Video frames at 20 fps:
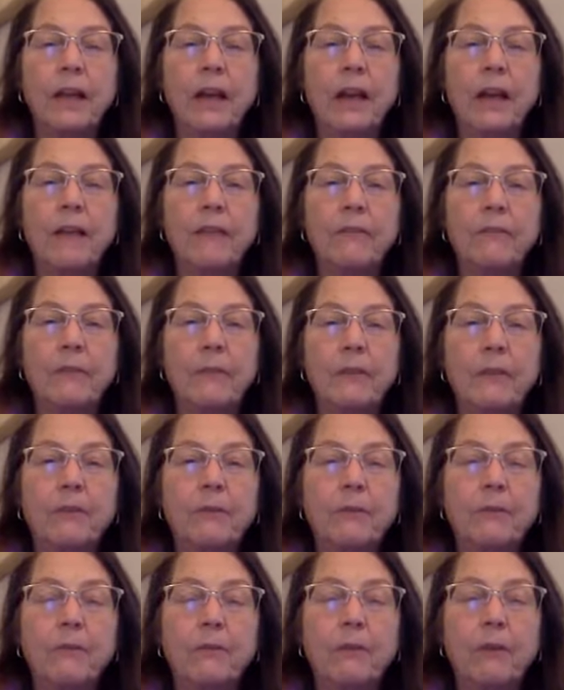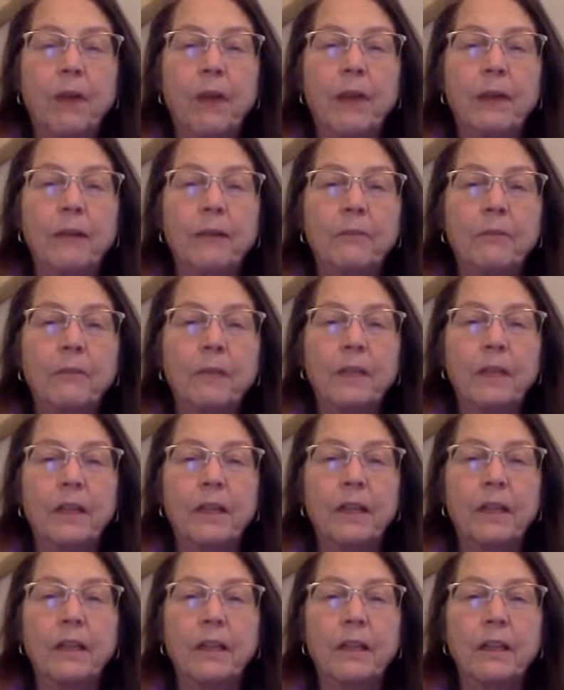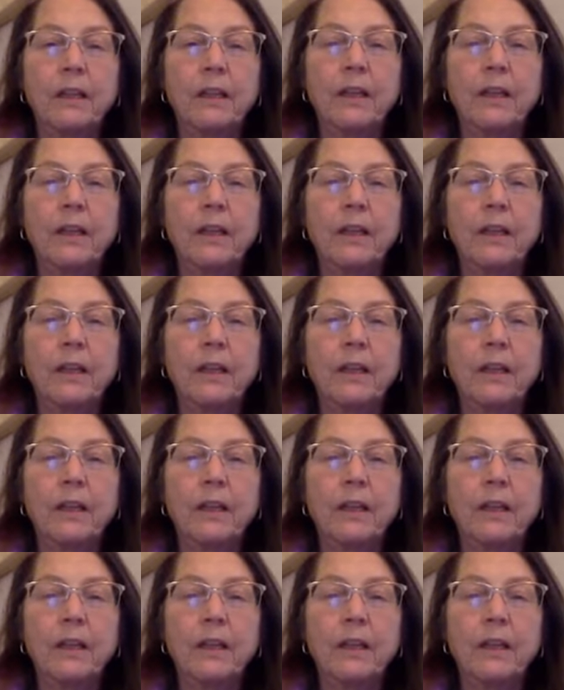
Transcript: I've been randomly